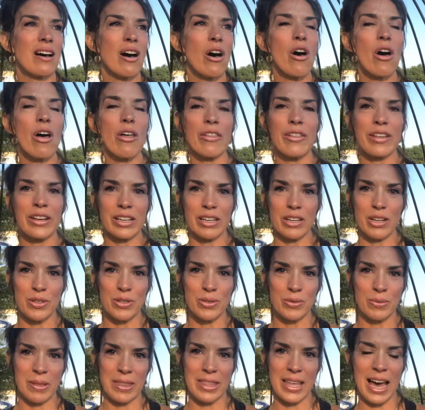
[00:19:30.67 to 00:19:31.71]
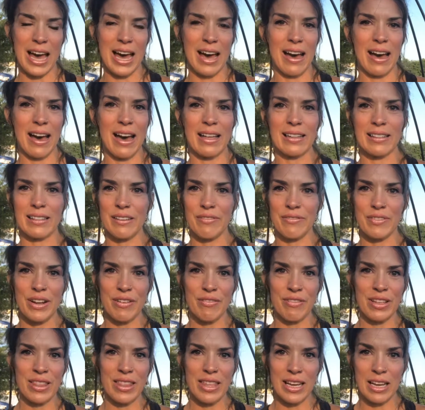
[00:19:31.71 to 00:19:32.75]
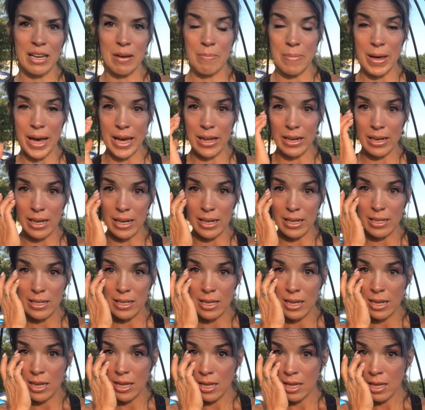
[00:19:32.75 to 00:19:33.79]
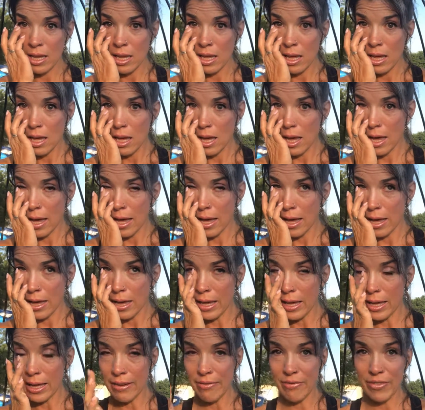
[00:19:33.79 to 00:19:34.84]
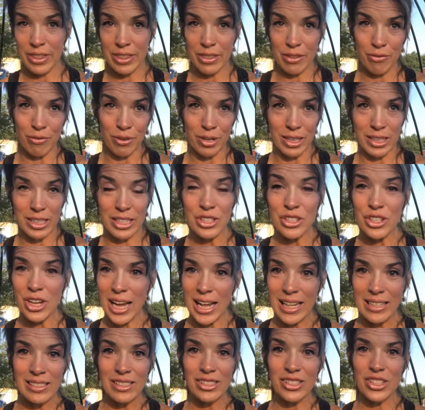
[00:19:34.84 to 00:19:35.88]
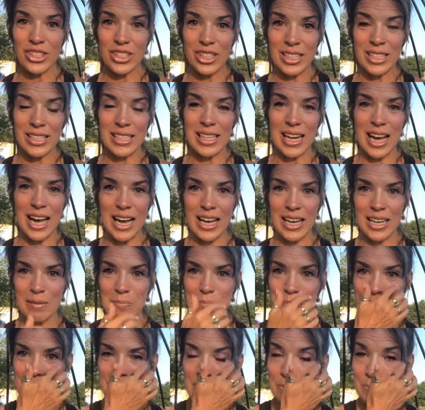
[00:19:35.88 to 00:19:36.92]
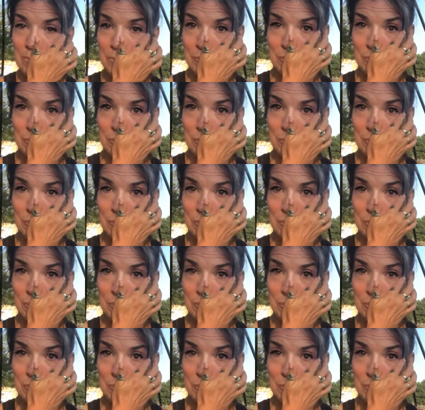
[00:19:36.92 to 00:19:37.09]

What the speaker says: all that goes with that. I loved everything about it, even the really challenging times,